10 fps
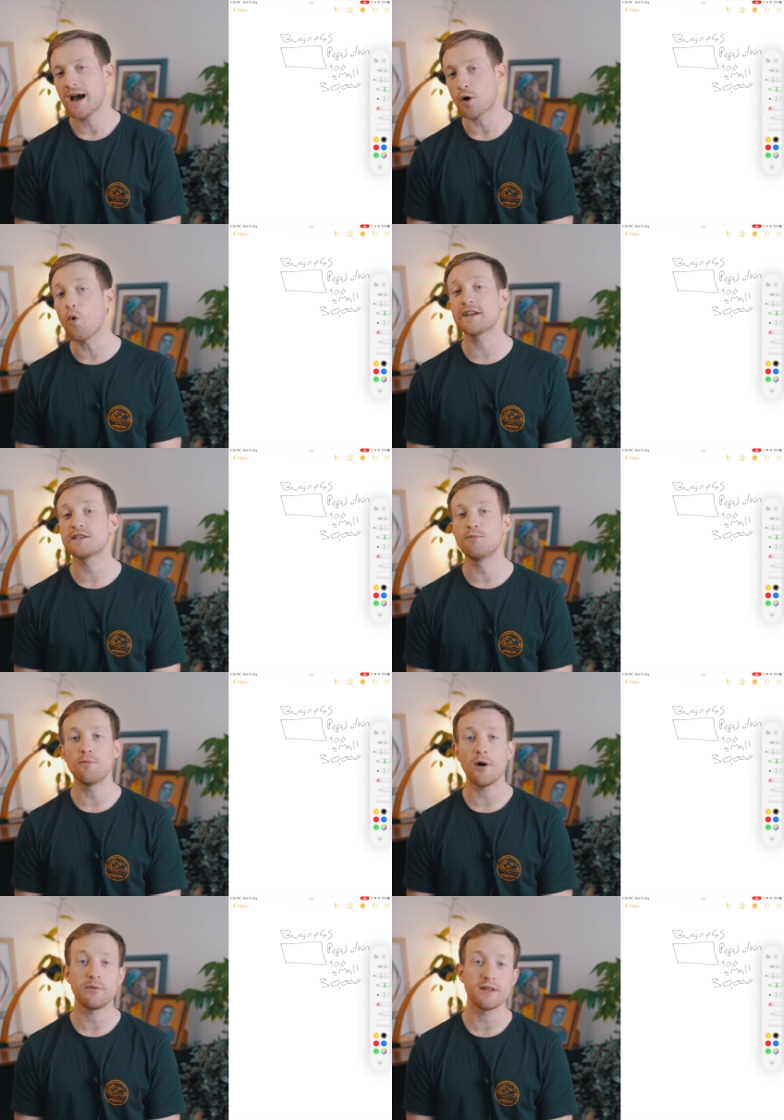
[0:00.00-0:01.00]
quite a small
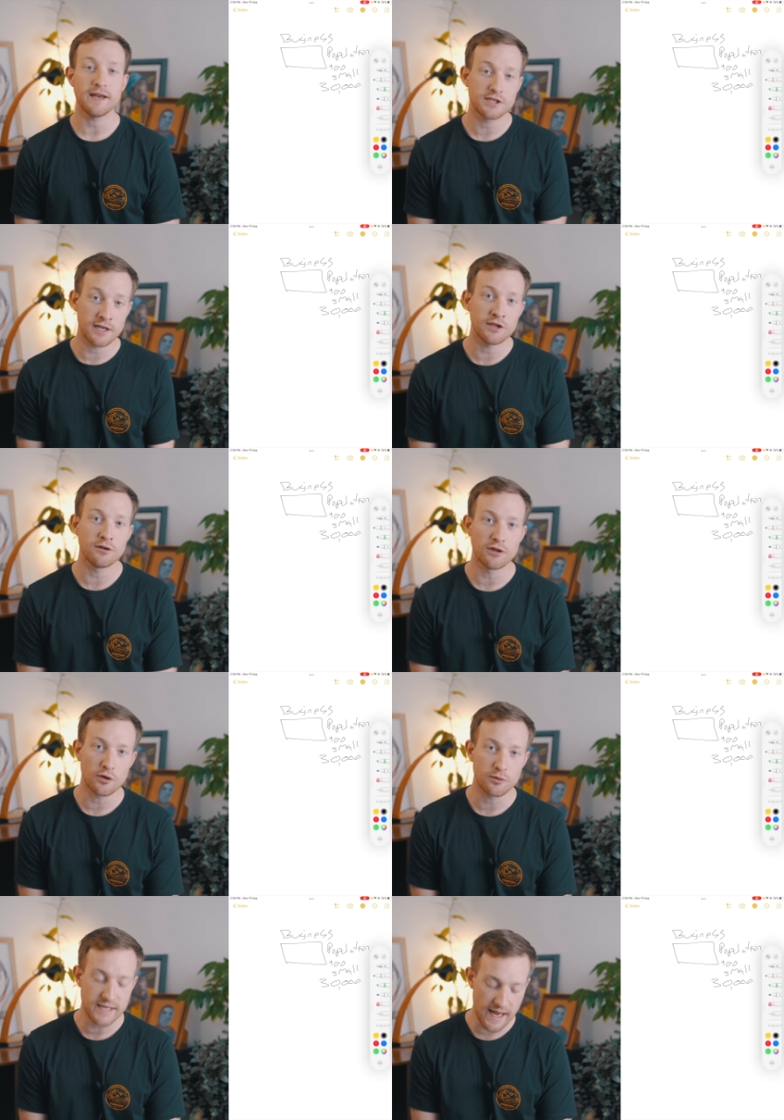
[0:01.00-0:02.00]
population in your
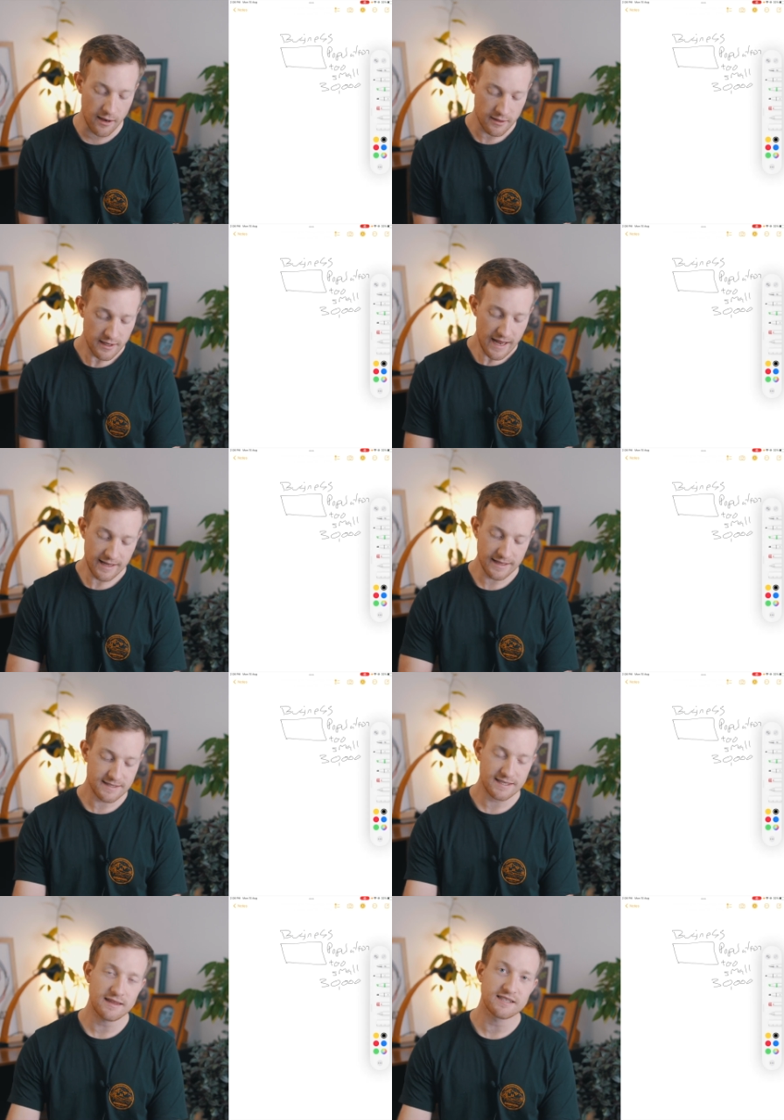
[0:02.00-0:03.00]
local town. And
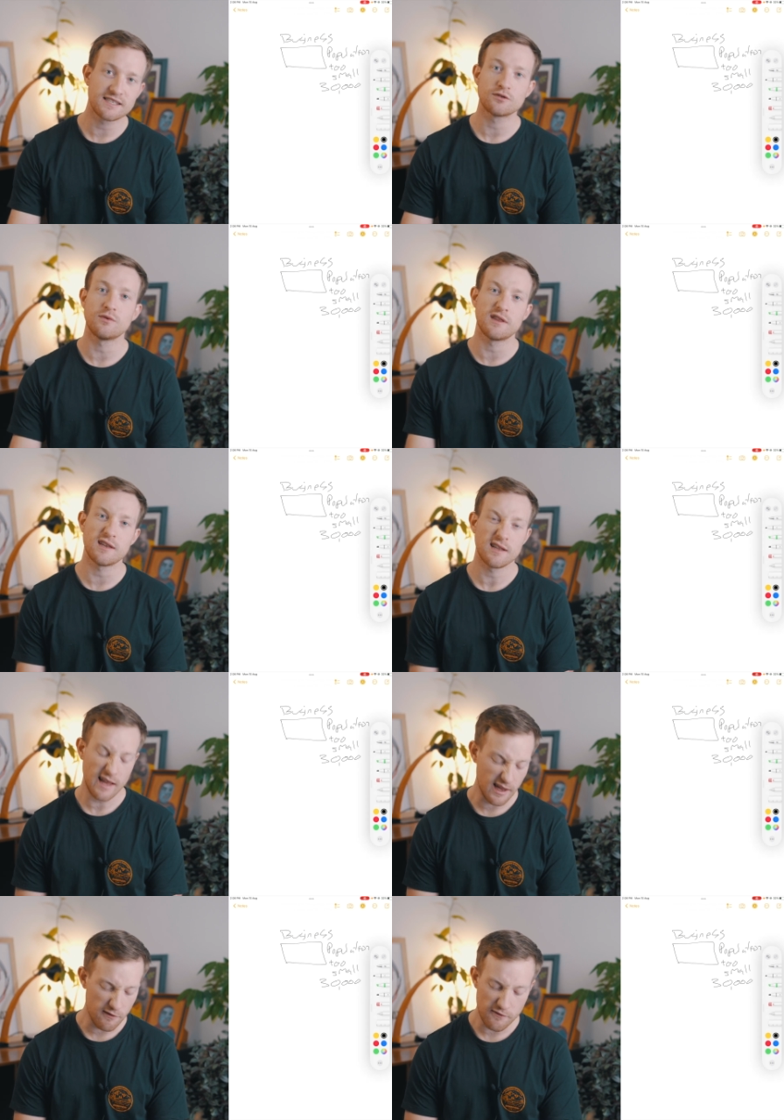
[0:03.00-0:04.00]
let's say this is within
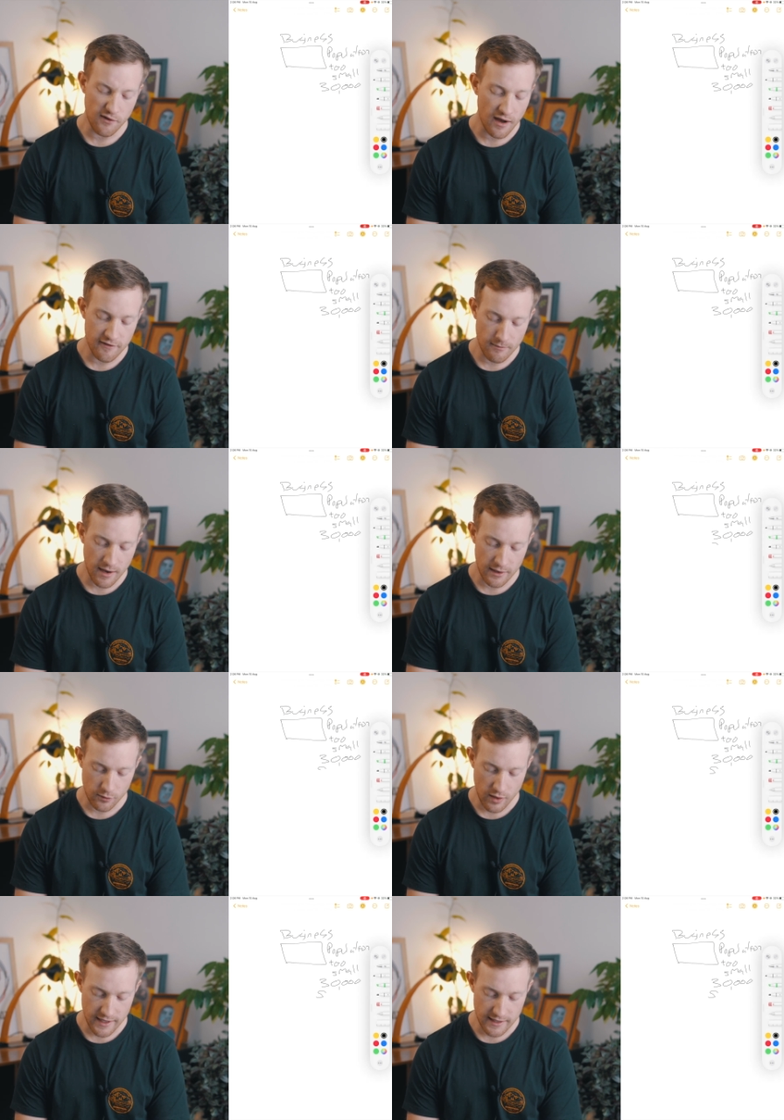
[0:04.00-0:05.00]
like a 5-mile
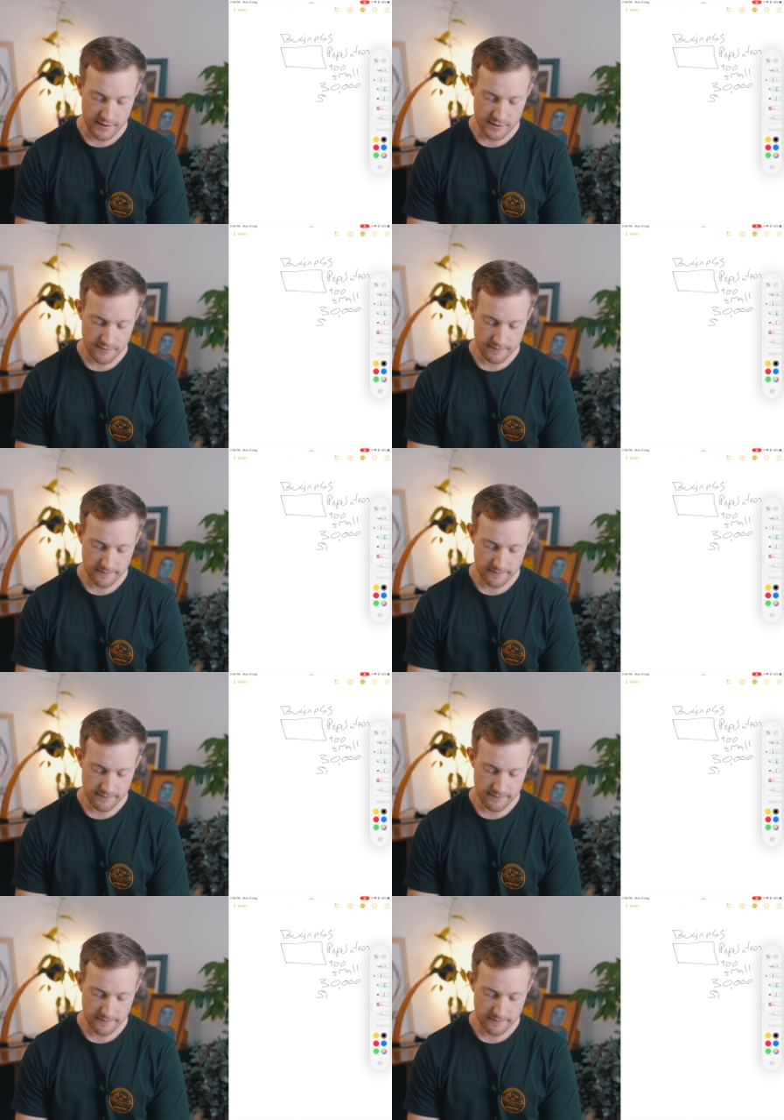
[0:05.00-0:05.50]
radius